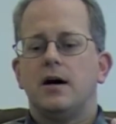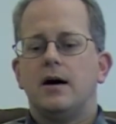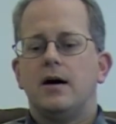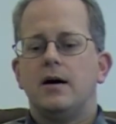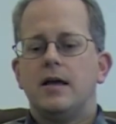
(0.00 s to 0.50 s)

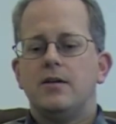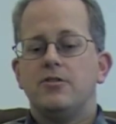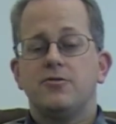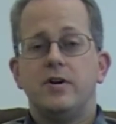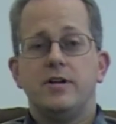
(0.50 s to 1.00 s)
uh, in
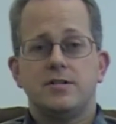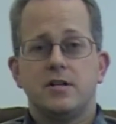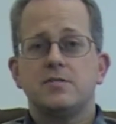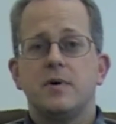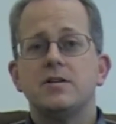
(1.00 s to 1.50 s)
three to
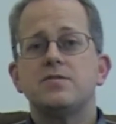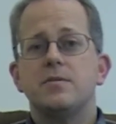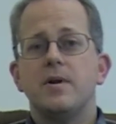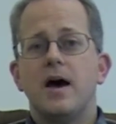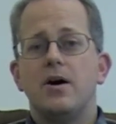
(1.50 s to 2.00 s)
six months
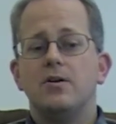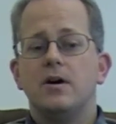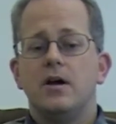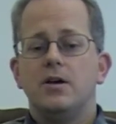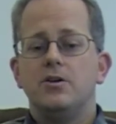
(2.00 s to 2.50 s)
from now,
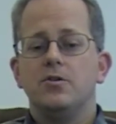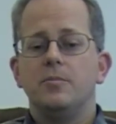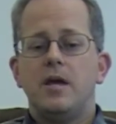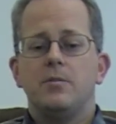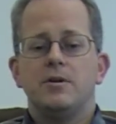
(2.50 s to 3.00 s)
you'll
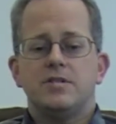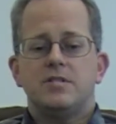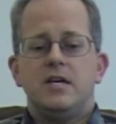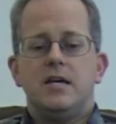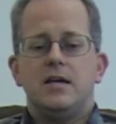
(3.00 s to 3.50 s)
be able to
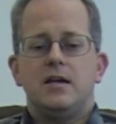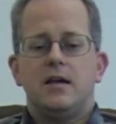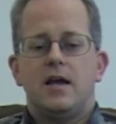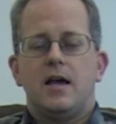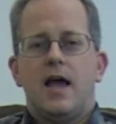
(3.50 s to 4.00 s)

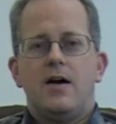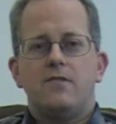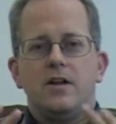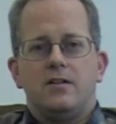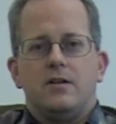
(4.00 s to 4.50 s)
see
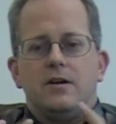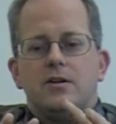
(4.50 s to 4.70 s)
every,